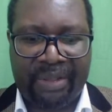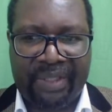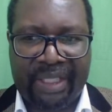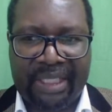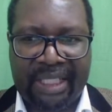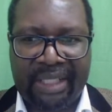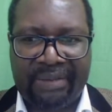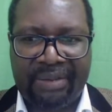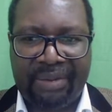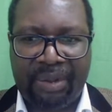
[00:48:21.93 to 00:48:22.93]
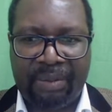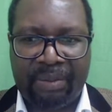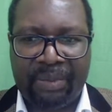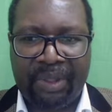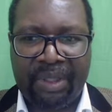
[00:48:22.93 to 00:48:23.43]
you've just arrived
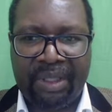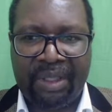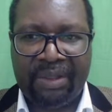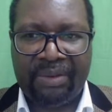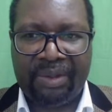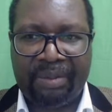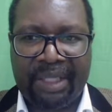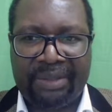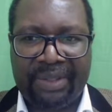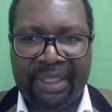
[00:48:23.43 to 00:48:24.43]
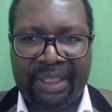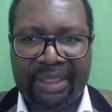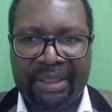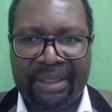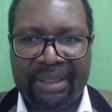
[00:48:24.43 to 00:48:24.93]
from
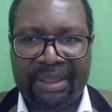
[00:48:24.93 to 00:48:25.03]
Africa.